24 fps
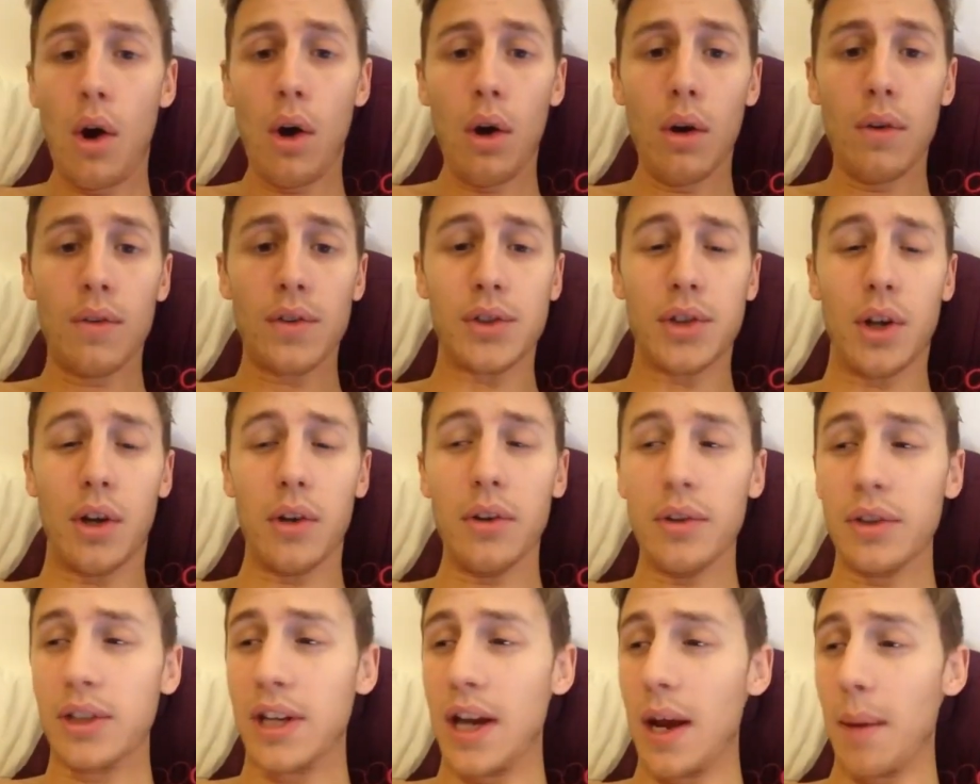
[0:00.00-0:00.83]
All of a
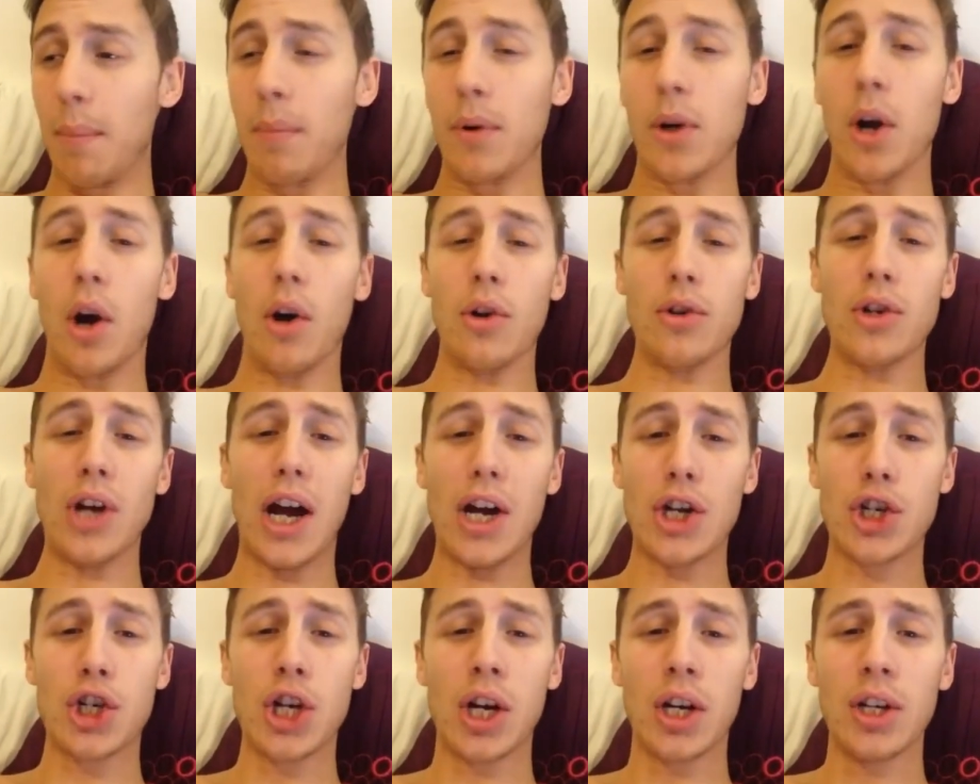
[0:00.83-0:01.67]
sudden, Kim
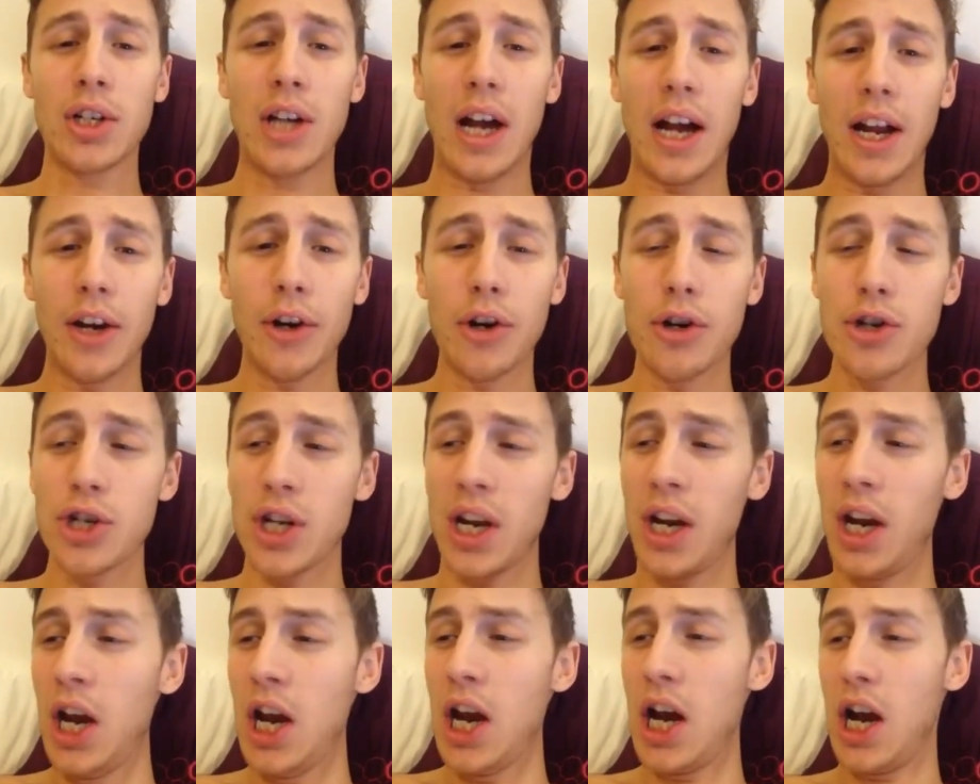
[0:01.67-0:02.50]
Kardashian danders
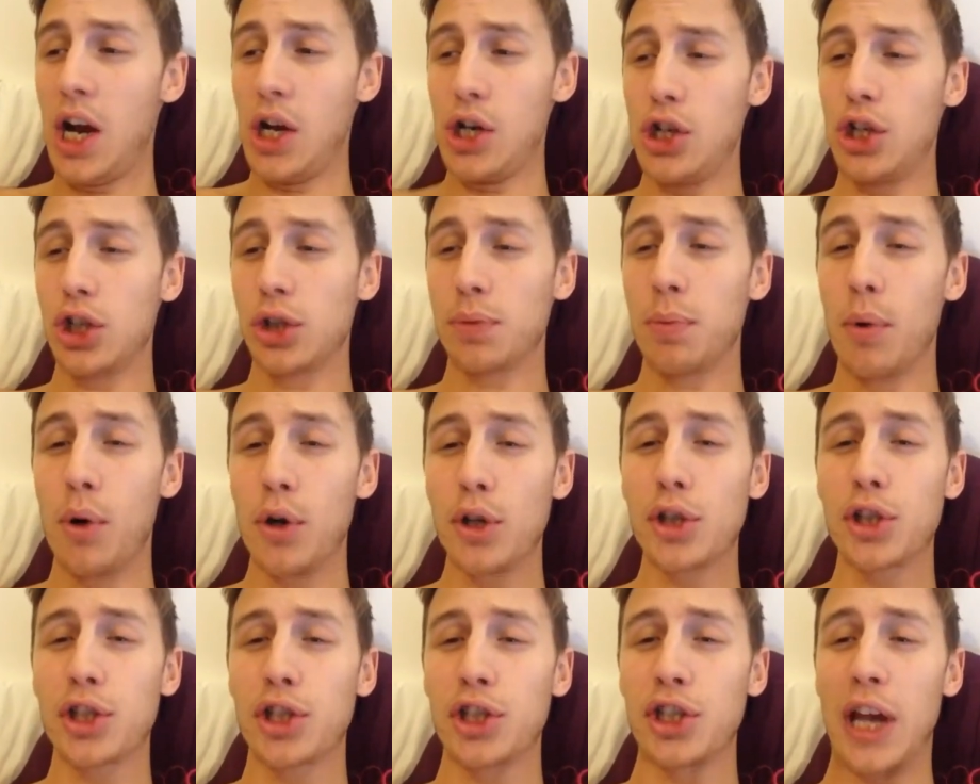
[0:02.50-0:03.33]
in, and she's
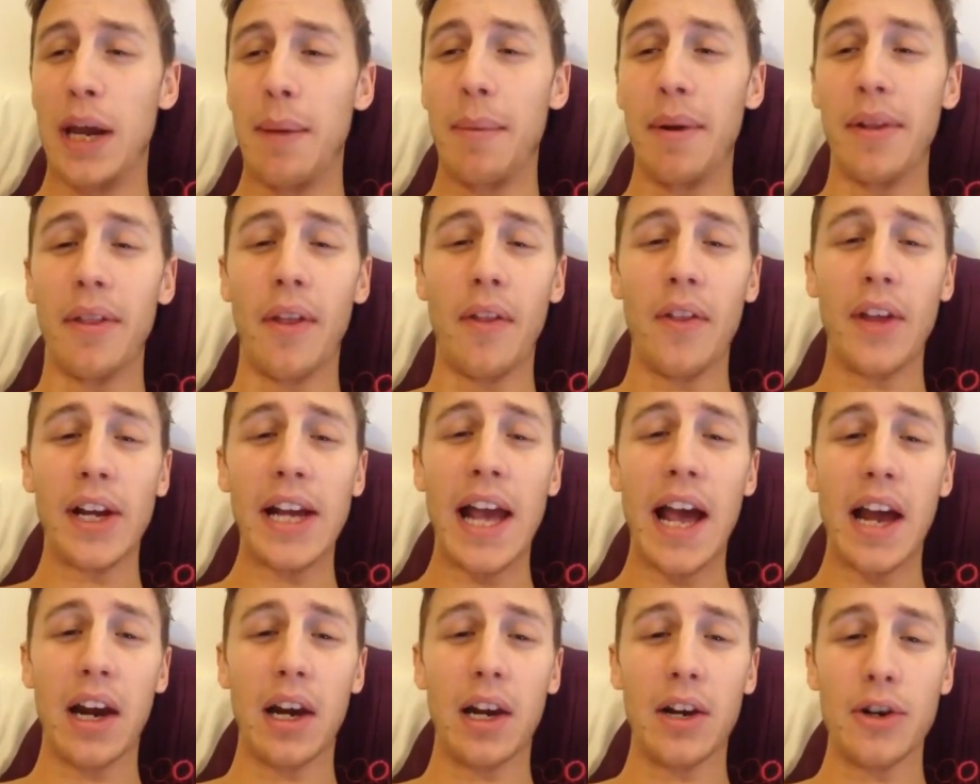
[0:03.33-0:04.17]
more steaming than the
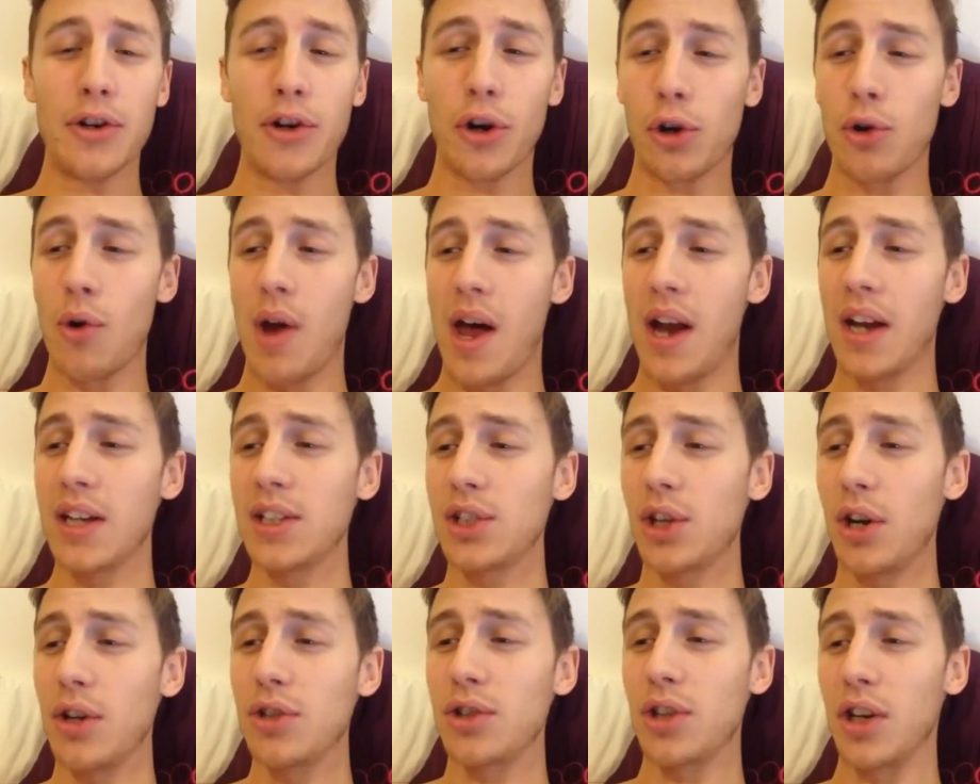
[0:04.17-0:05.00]
kettle in your
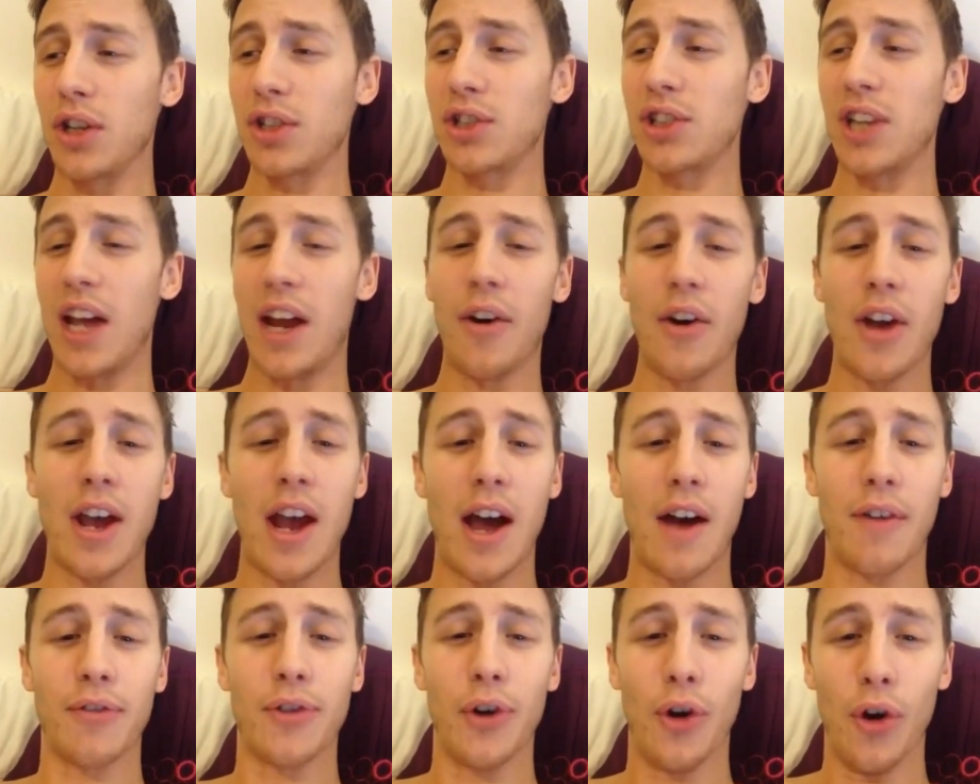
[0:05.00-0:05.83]
granny's house on a Saturday
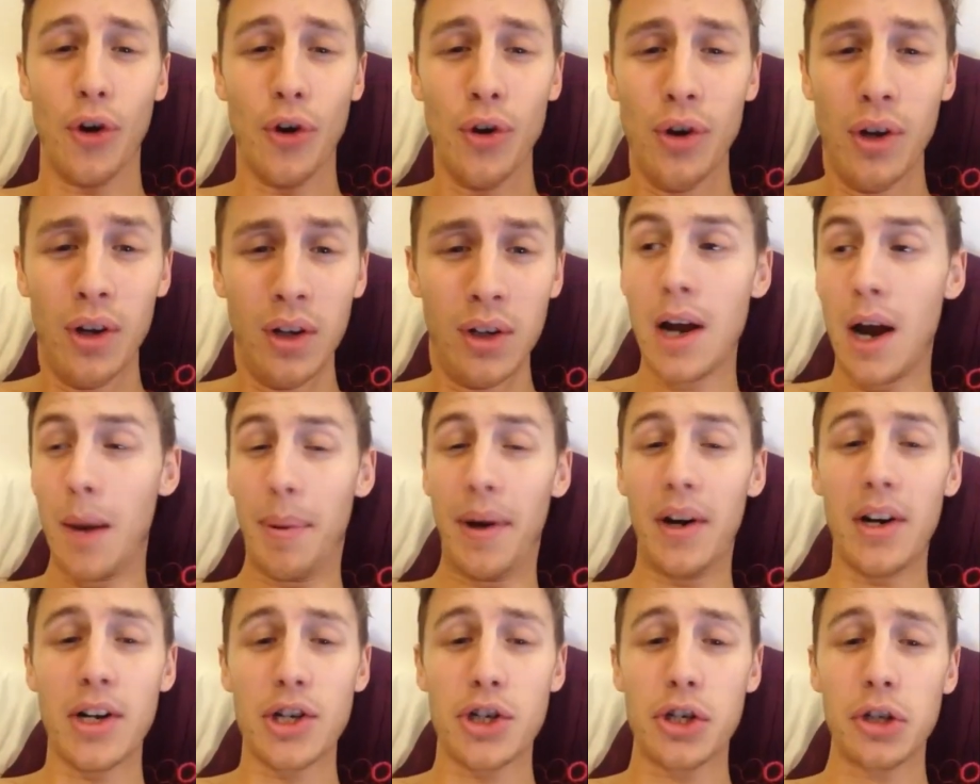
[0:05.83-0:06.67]
afternoon.
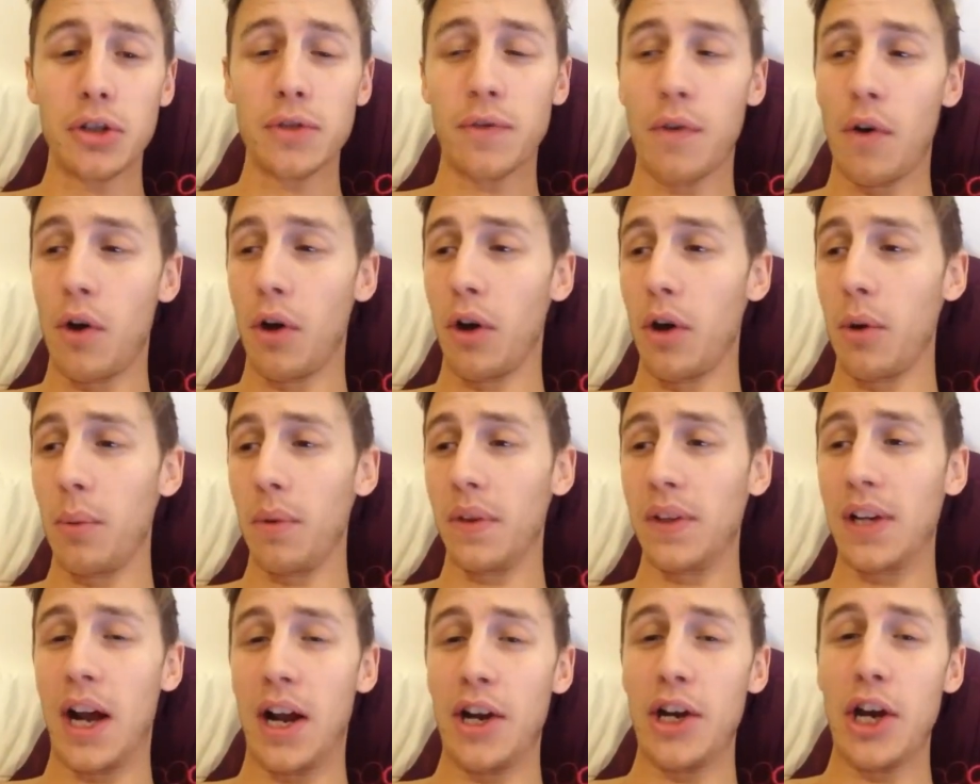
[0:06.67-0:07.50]
Apparently she's fallen out
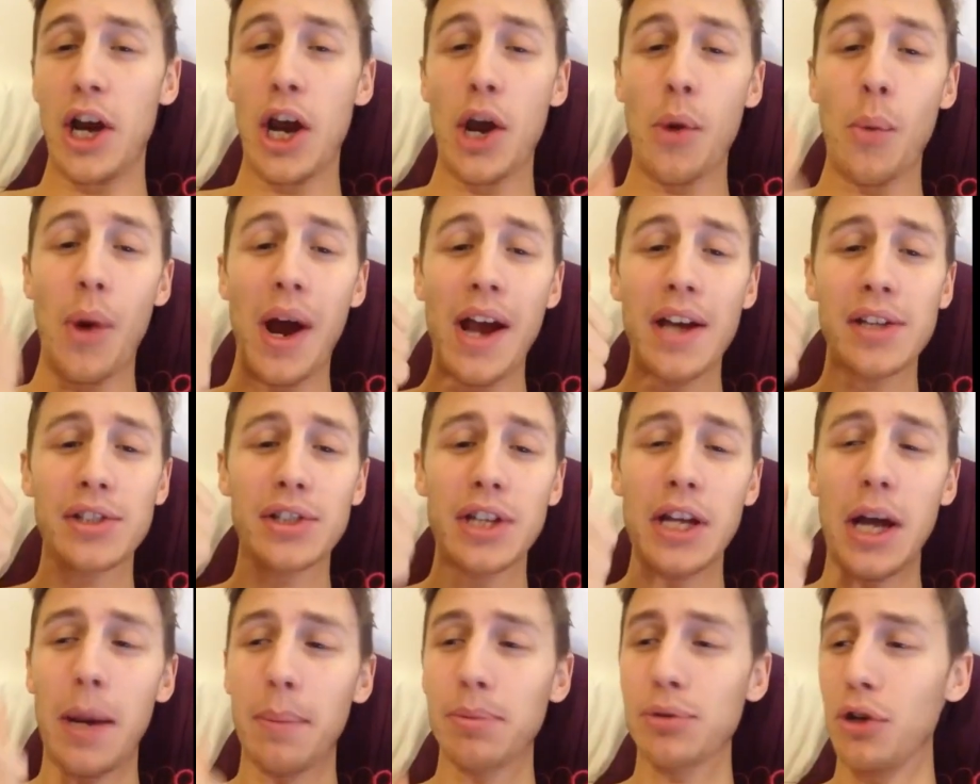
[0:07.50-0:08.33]
with Kanye
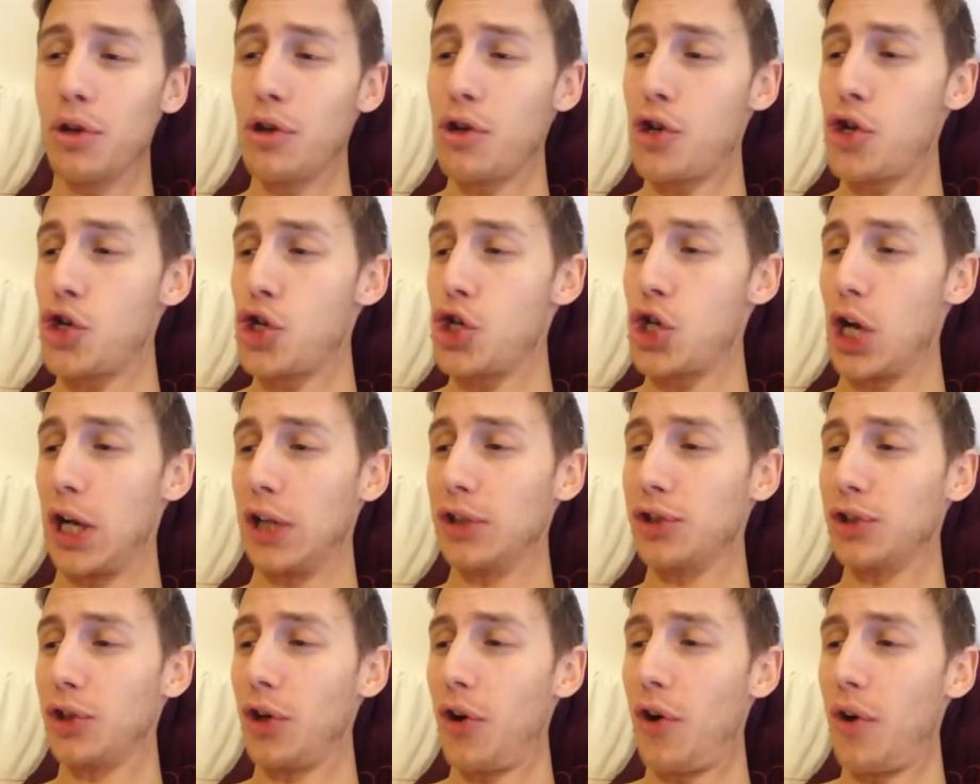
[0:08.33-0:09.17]
West, the absolute
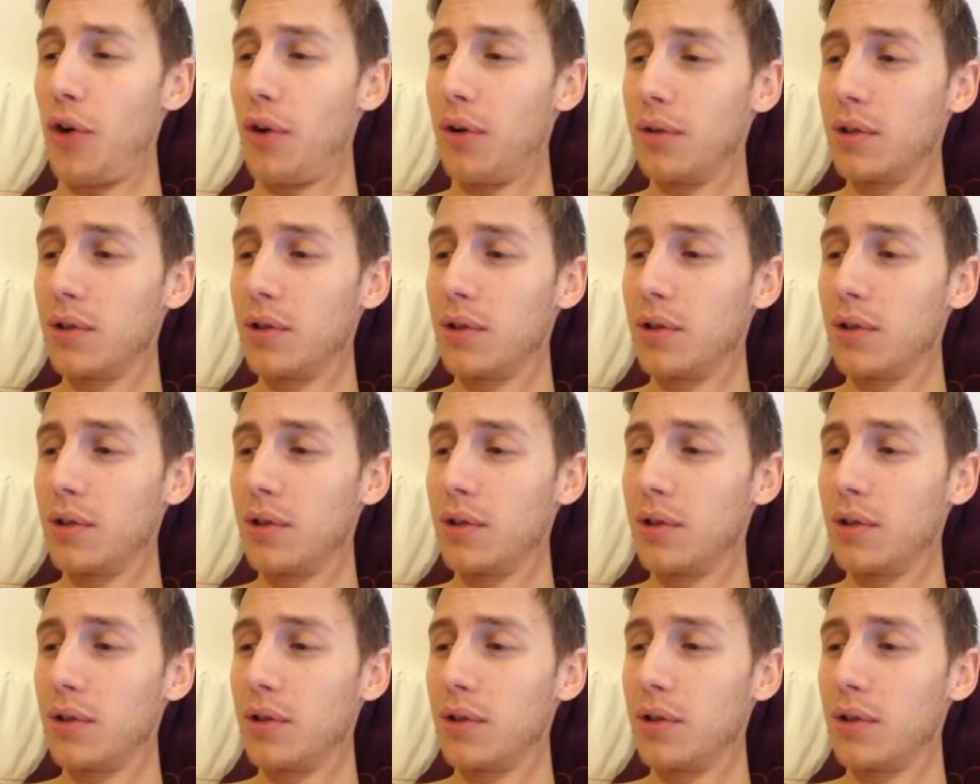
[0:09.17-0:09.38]
chancer.